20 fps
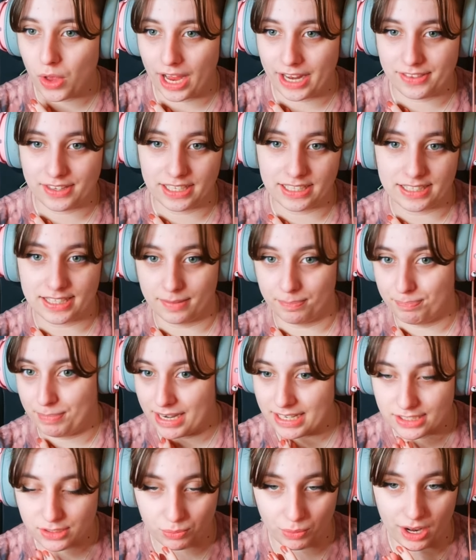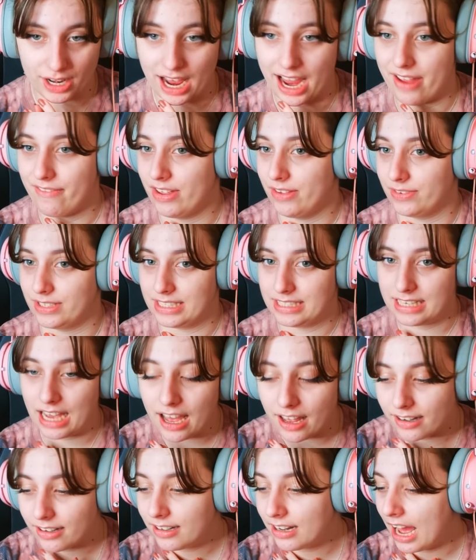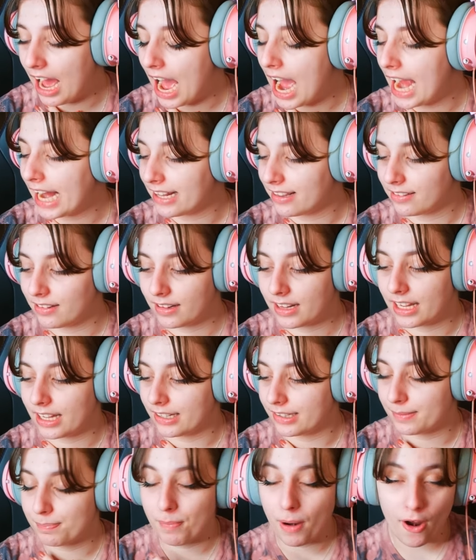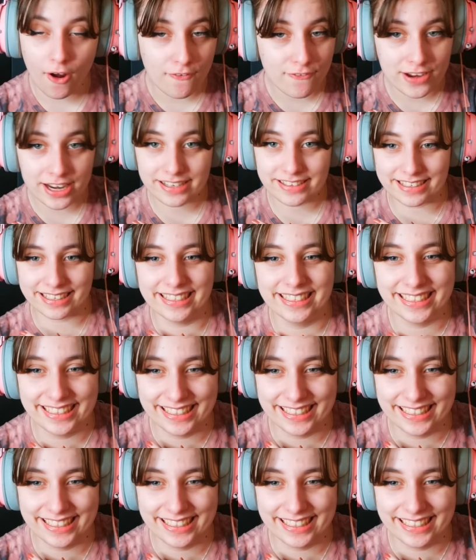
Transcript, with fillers: I think it's the best one I've ever done. I think it's perfect.